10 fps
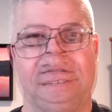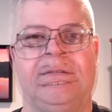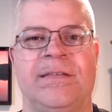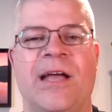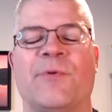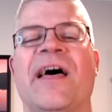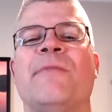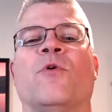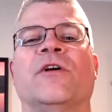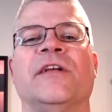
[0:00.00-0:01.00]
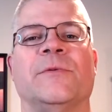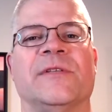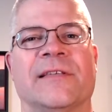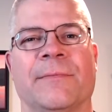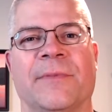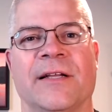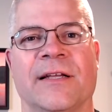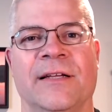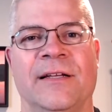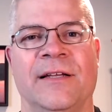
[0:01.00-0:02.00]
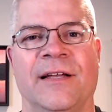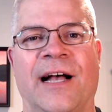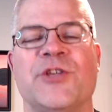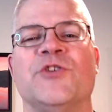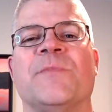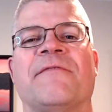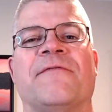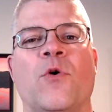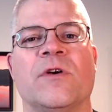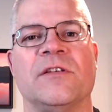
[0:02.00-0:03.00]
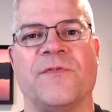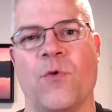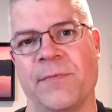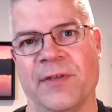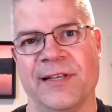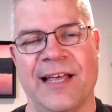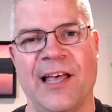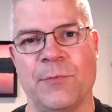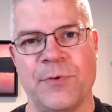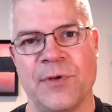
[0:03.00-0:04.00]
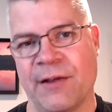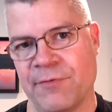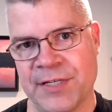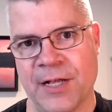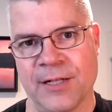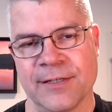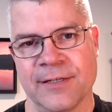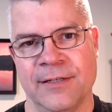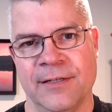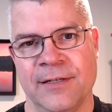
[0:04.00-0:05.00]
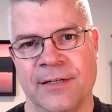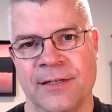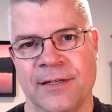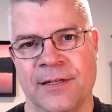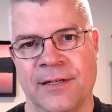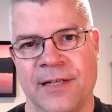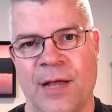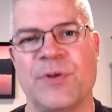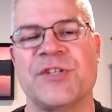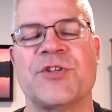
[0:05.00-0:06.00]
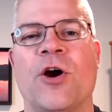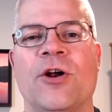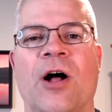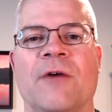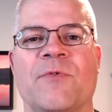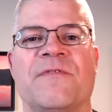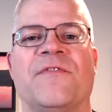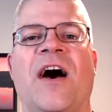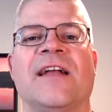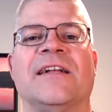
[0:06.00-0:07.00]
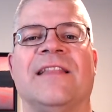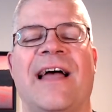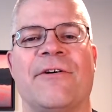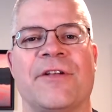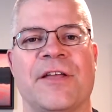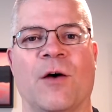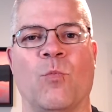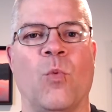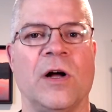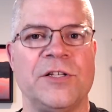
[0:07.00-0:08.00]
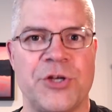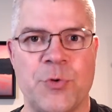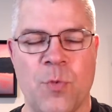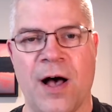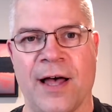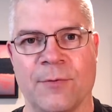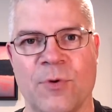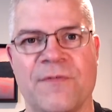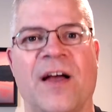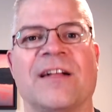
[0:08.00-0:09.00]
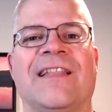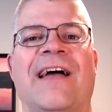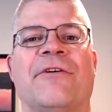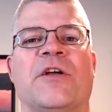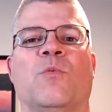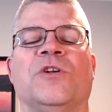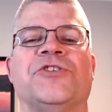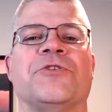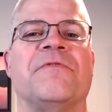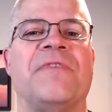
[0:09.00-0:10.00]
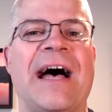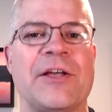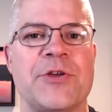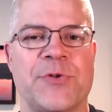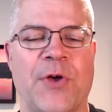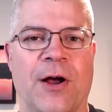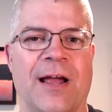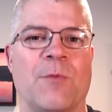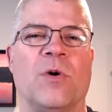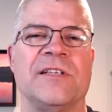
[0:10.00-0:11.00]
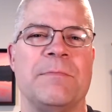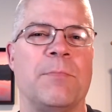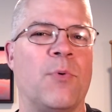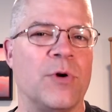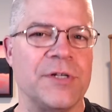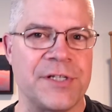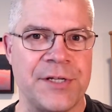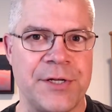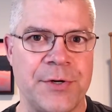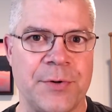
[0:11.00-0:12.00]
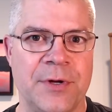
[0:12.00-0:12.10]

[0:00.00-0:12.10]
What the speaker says: Now, when I'm working with somebody, I use my focus formula to help you get results. And we start off, we find clarity on what you want. We find clarity on what your values are and what's important to you.